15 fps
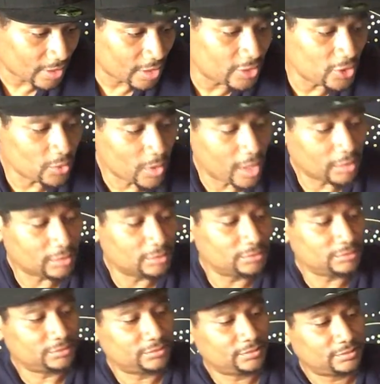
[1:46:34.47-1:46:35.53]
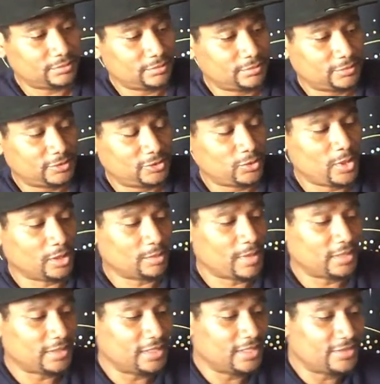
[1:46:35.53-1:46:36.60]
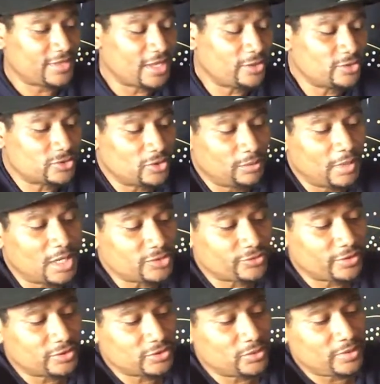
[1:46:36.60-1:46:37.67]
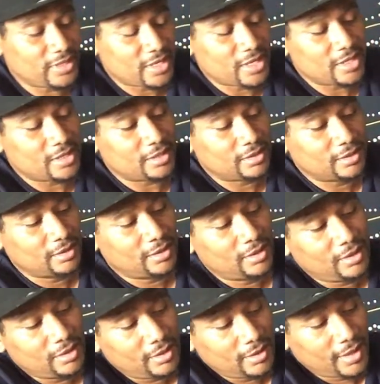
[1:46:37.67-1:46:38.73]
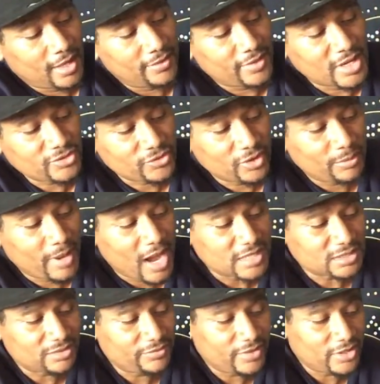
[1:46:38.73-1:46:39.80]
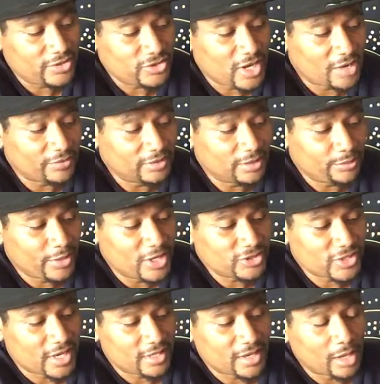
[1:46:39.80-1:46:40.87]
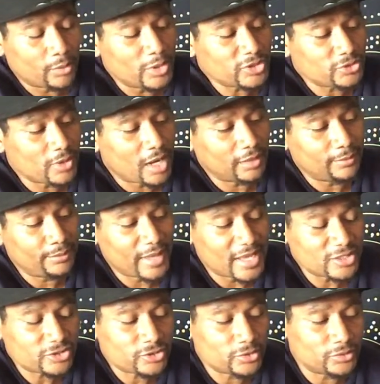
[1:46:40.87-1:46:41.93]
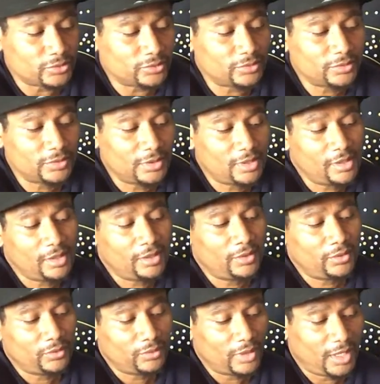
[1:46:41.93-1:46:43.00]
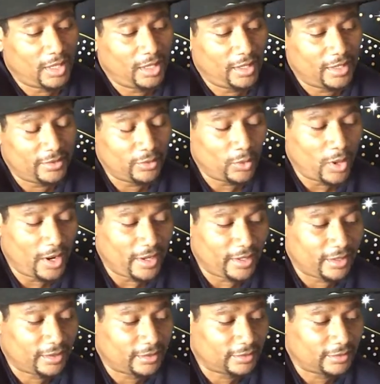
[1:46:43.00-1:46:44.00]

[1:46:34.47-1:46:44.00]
You're welcome. You're welcome, Anela. Thank you so much for tuning in. And thanks for your positive energy. I really appreciate it. And I wish you all the best too uh, in Hawaii.